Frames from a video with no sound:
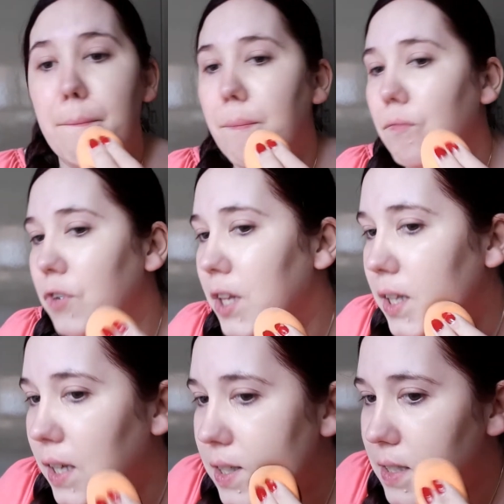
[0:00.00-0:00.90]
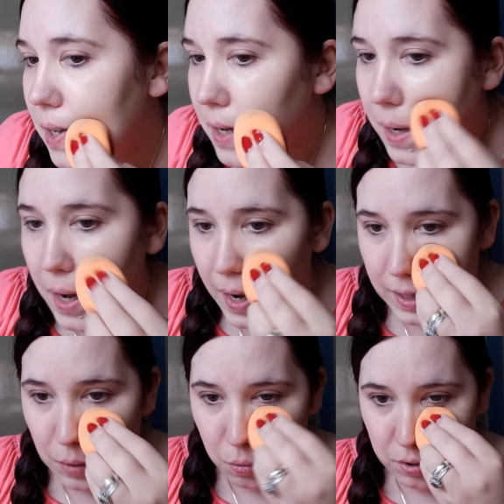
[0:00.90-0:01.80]
Really nice. And
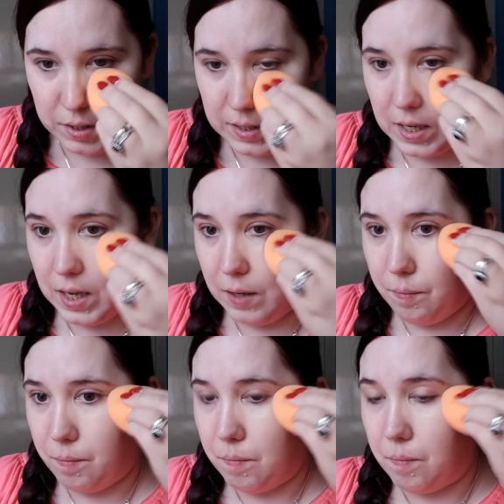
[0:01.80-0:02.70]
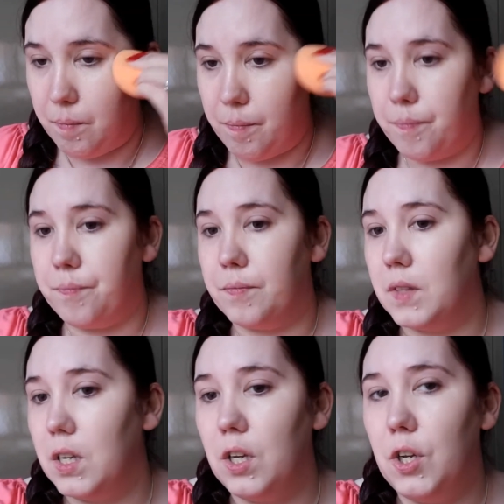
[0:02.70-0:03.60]
I would say,
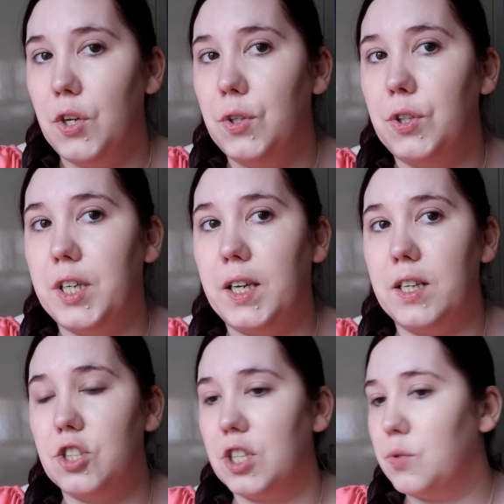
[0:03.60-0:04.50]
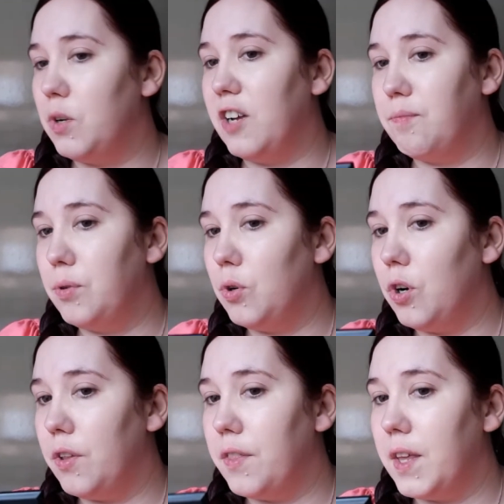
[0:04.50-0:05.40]
looking at just what I've put
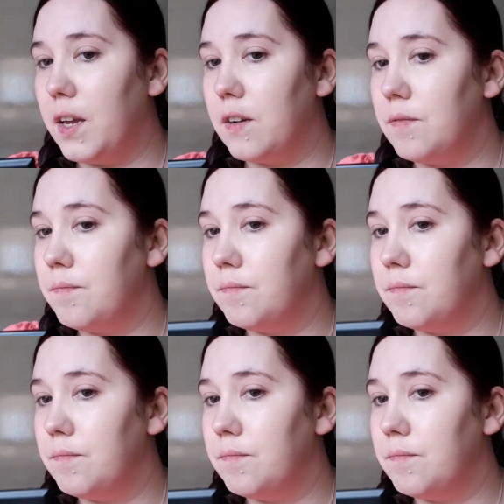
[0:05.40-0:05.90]
on there,